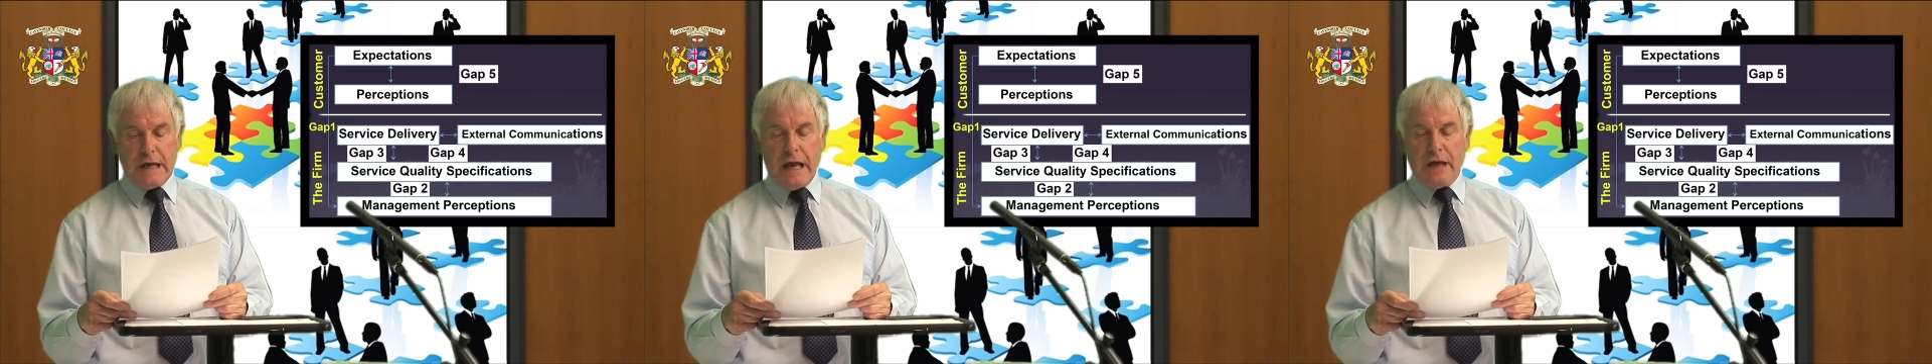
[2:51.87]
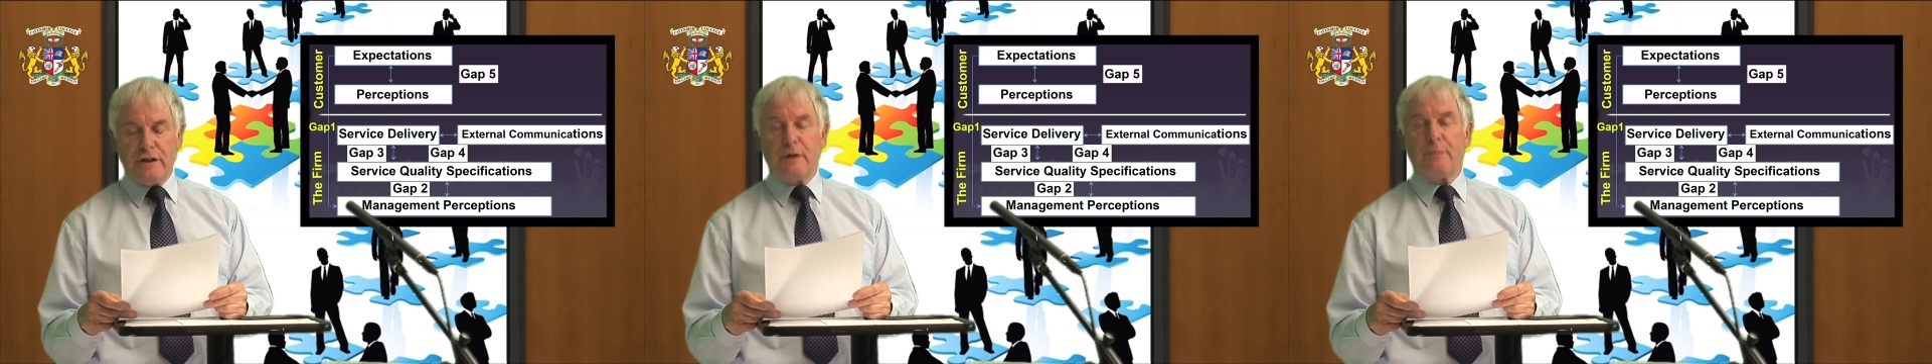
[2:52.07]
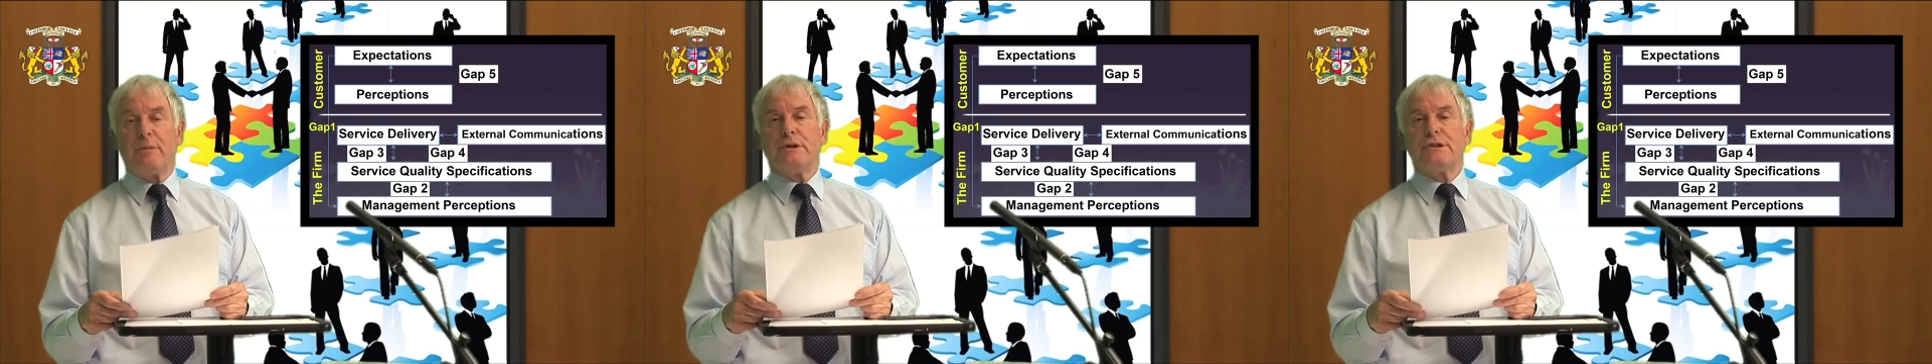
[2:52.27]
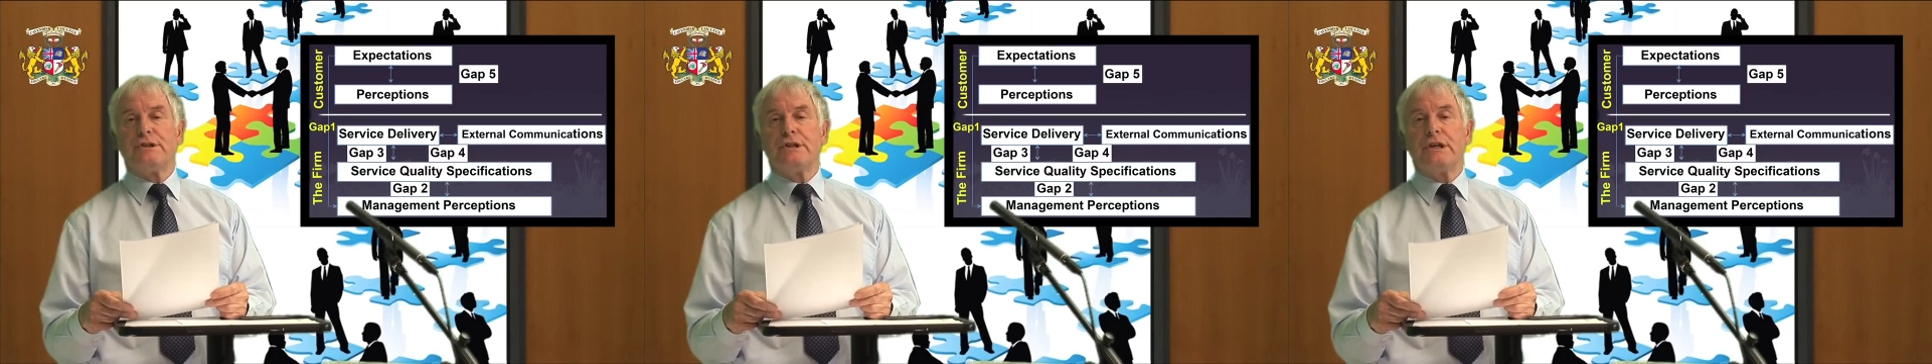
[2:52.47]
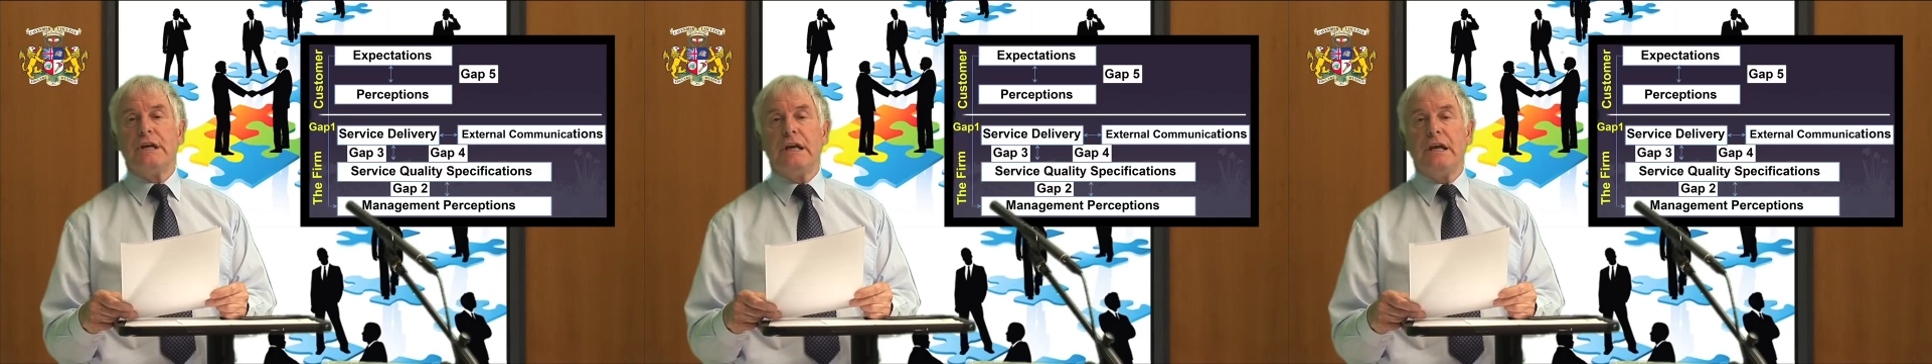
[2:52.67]
and the
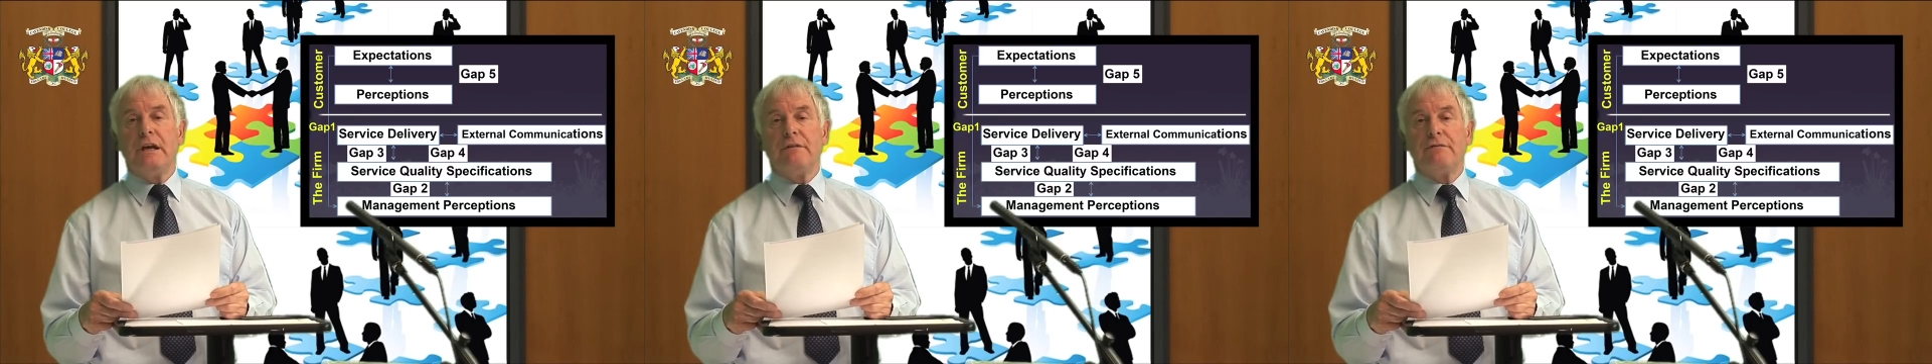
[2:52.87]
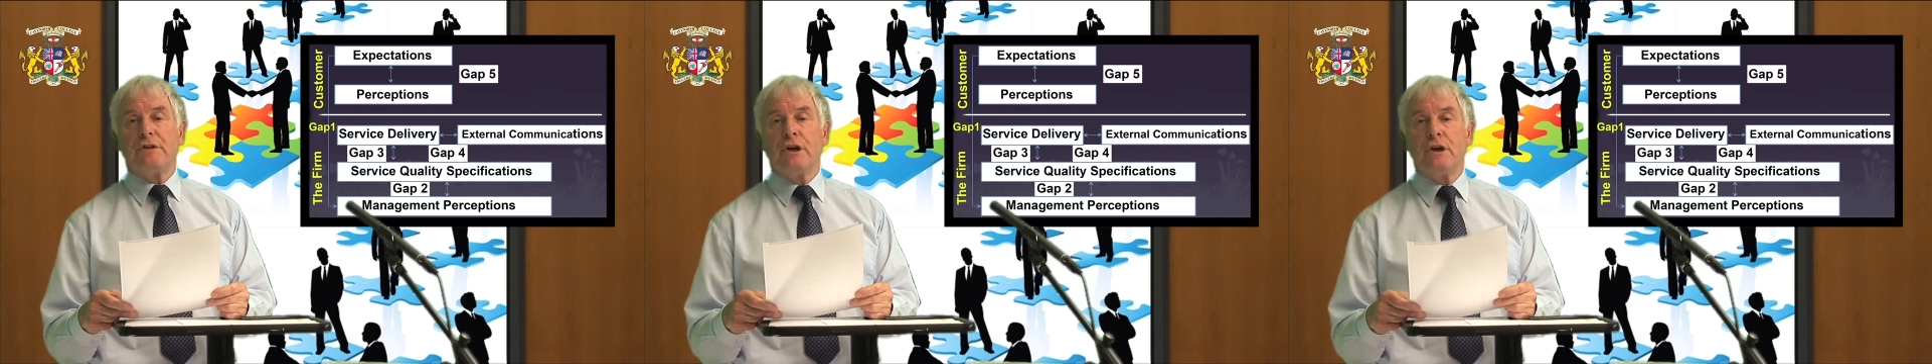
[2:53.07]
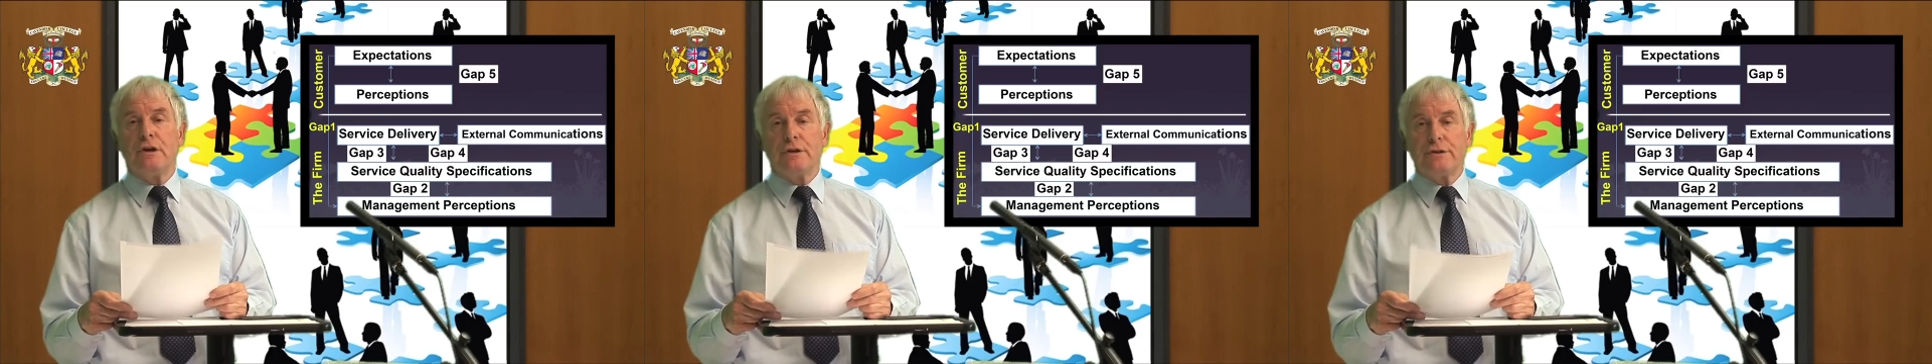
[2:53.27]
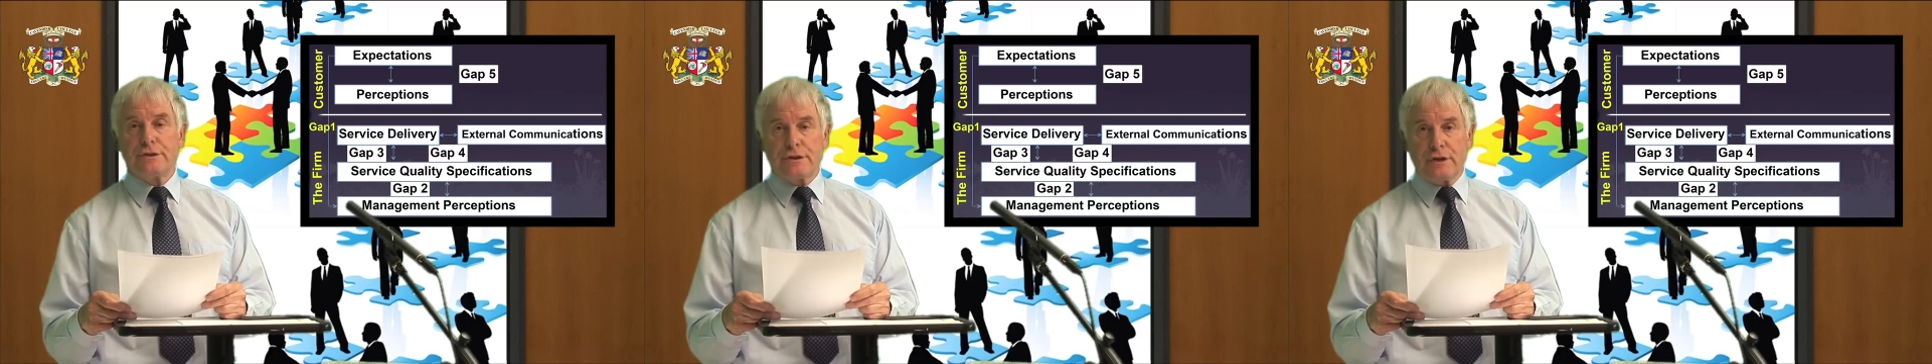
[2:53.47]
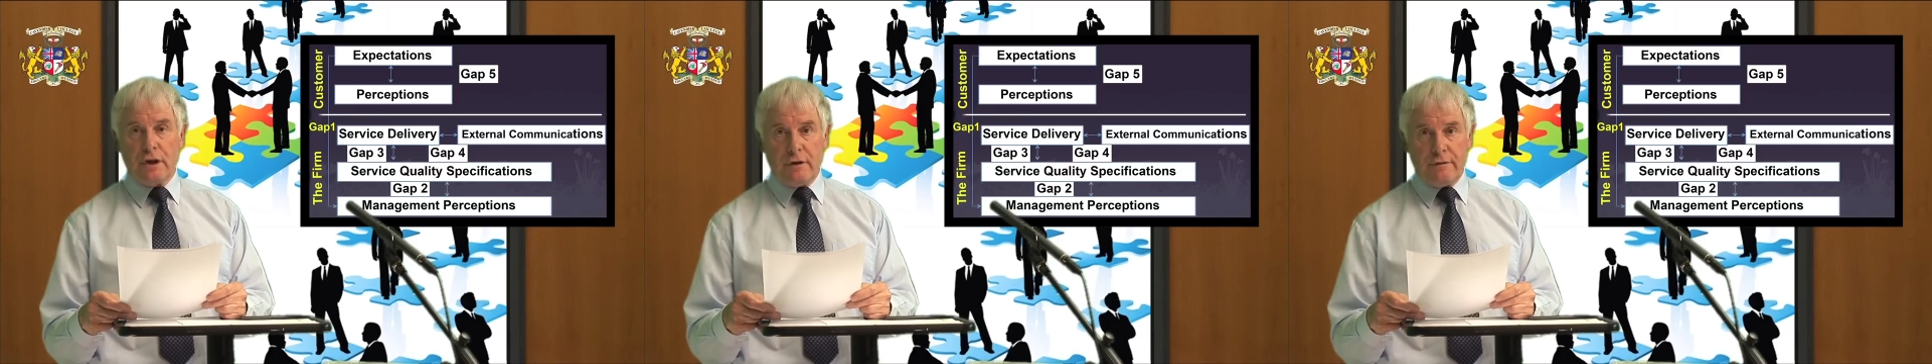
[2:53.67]
perceived
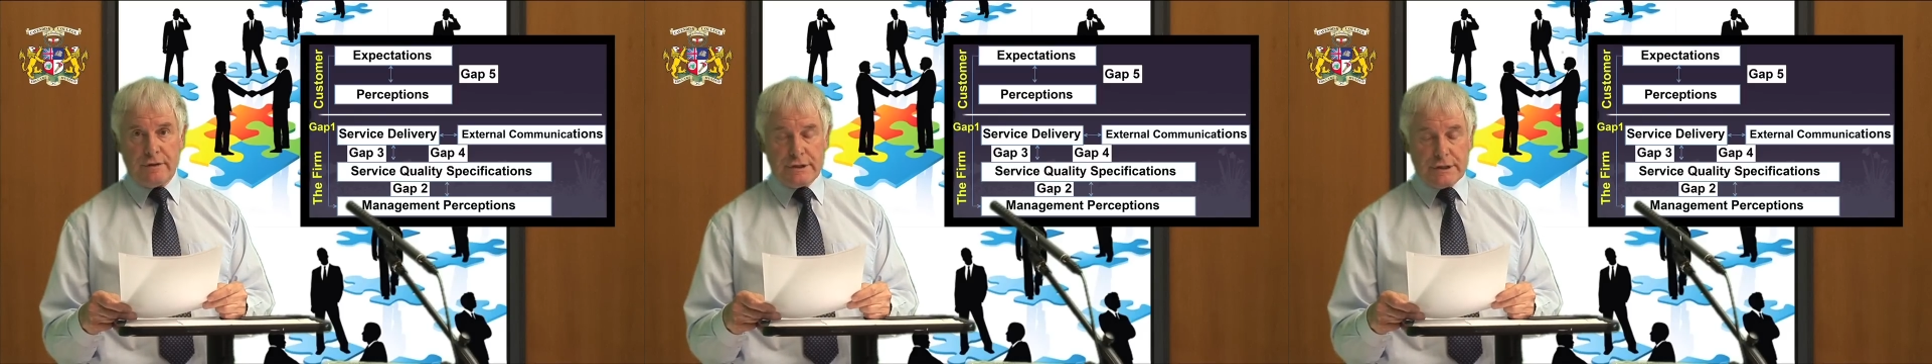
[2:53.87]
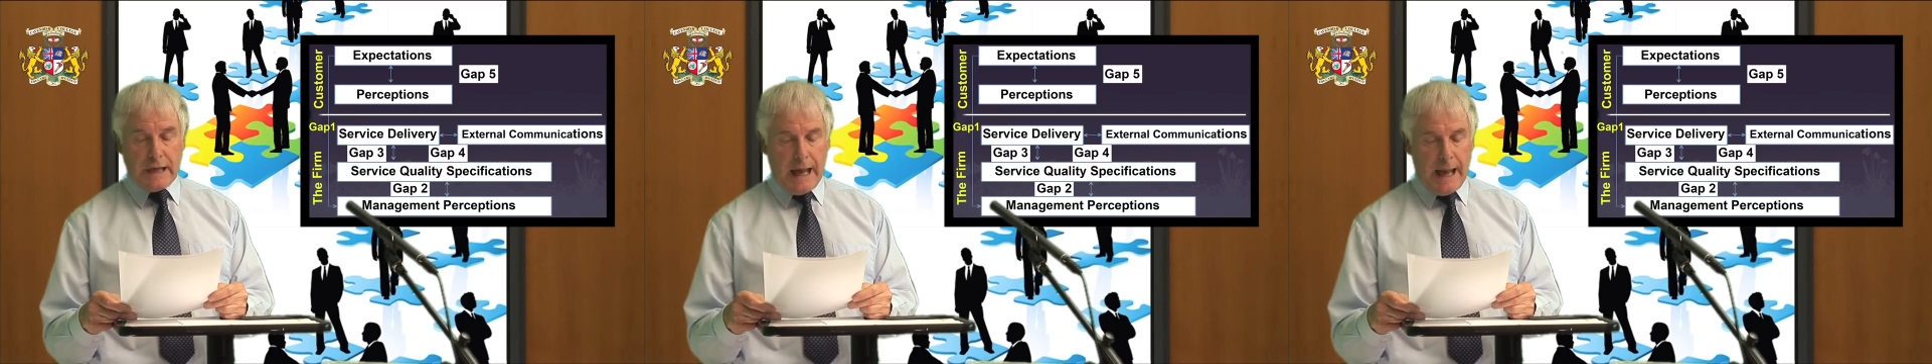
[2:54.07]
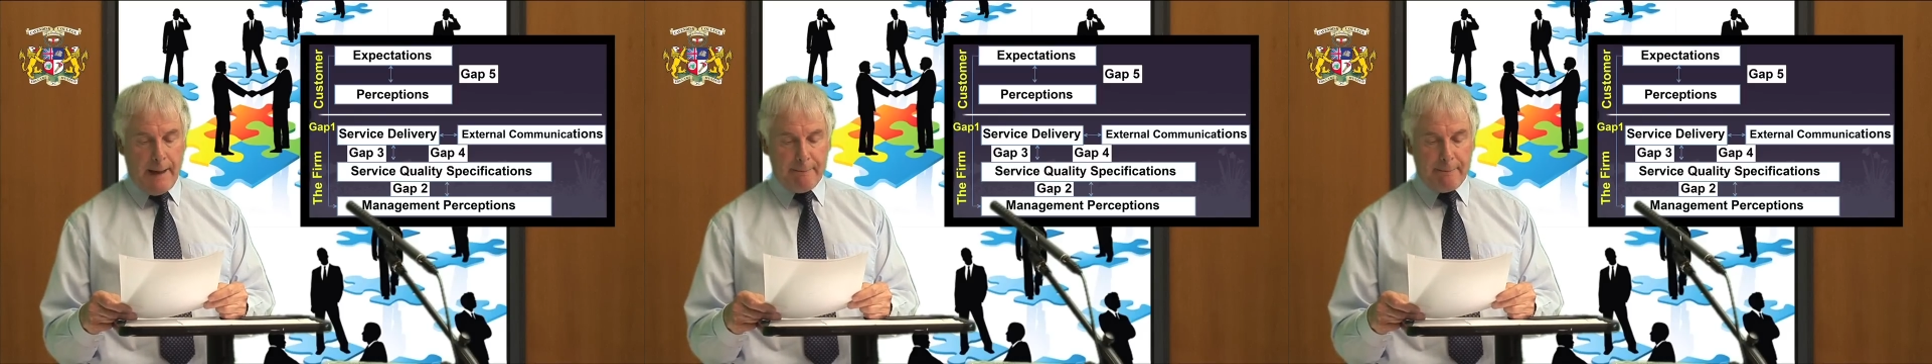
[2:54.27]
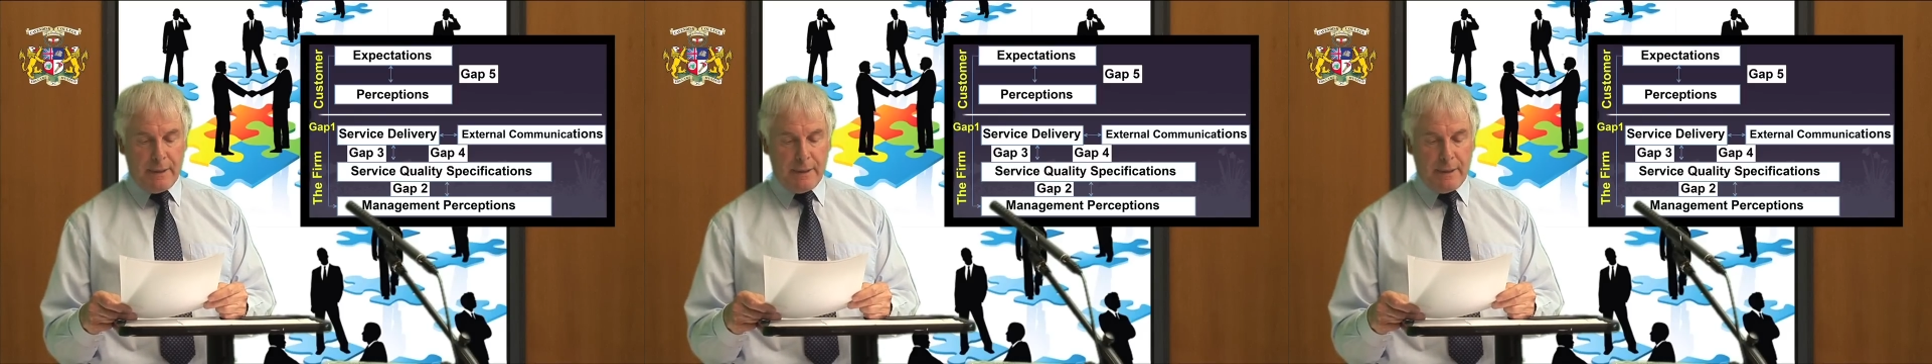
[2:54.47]
service gap.